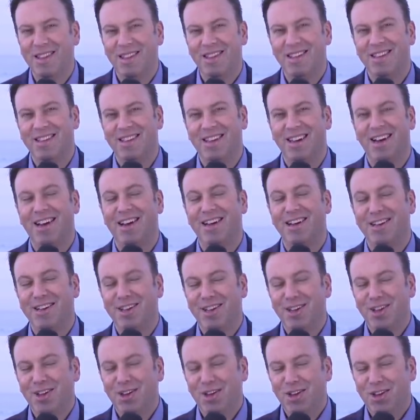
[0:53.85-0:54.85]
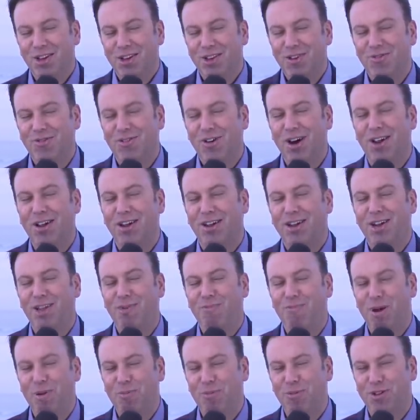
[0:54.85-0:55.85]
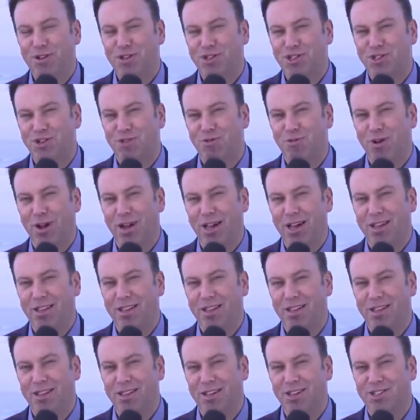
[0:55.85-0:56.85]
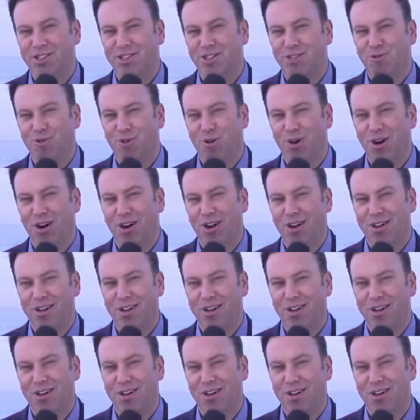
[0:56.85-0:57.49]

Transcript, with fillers: denial yeah. there. He yeah, have time for gotta anything. keep up the charade that this is work.